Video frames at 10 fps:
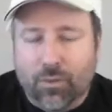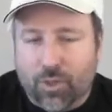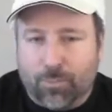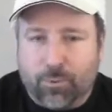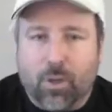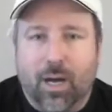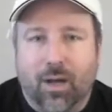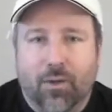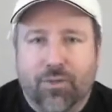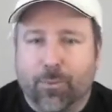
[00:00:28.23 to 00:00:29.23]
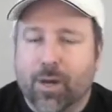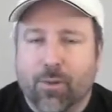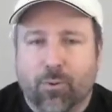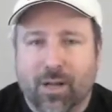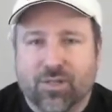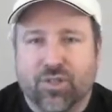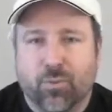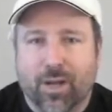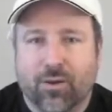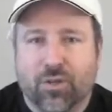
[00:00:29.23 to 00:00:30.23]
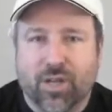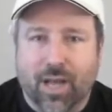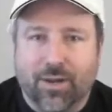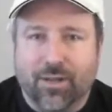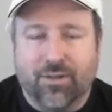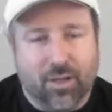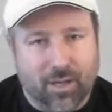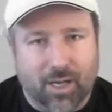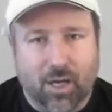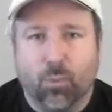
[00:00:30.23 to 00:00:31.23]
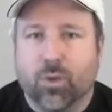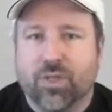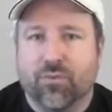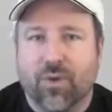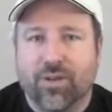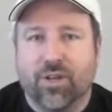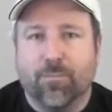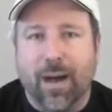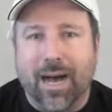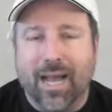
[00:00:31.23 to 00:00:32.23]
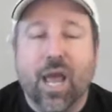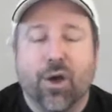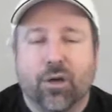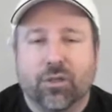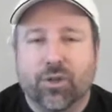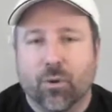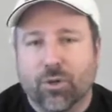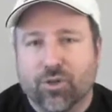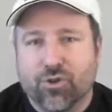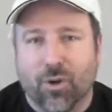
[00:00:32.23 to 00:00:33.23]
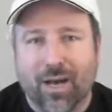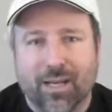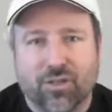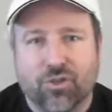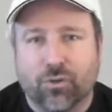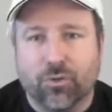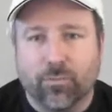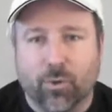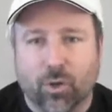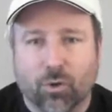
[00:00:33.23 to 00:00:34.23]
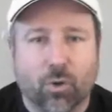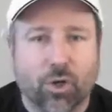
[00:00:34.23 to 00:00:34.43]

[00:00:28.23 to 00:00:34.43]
The printing press, as we understand it, was invented by Johannes Gutenberg.